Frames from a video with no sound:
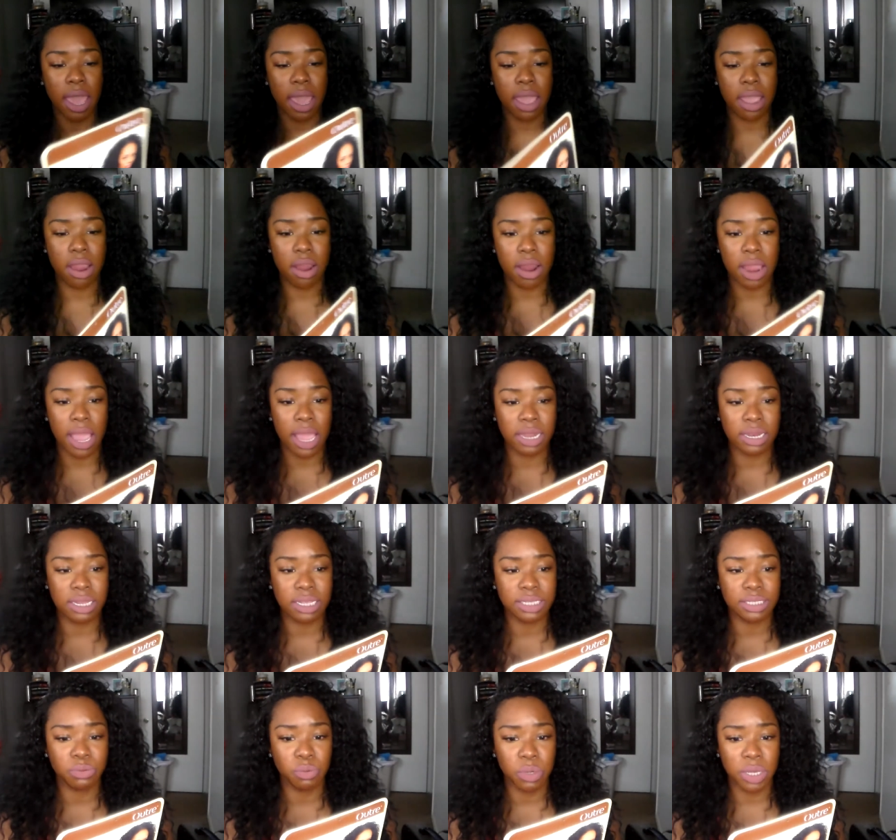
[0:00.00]
hair.
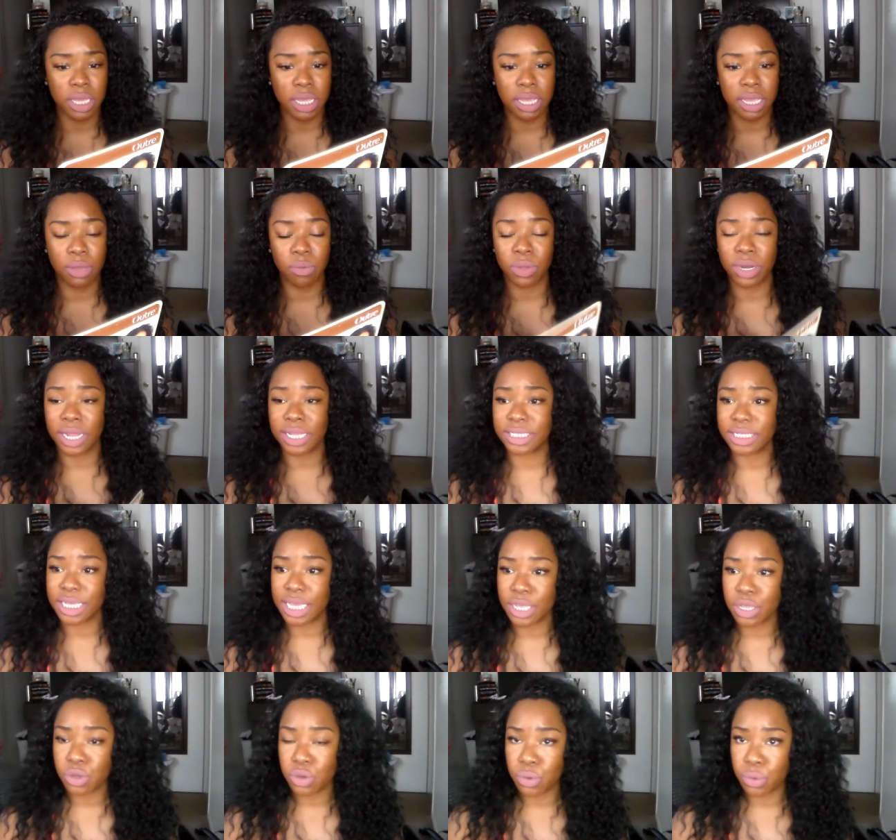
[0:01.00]
And this wig, when I
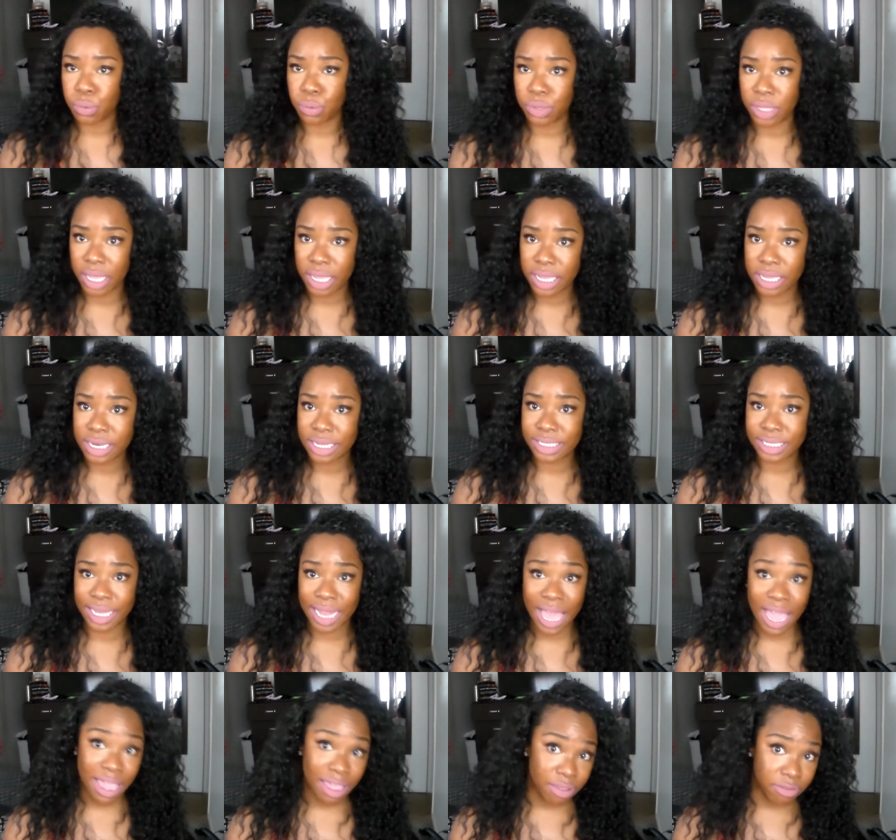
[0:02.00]
tell you that it is
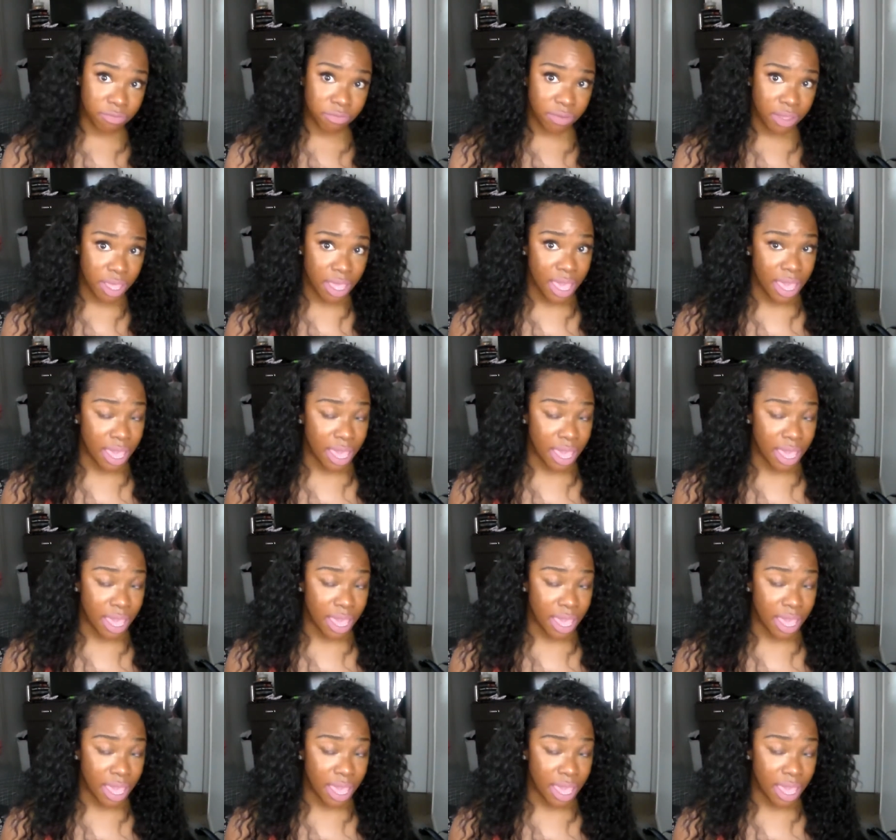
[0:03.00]
life,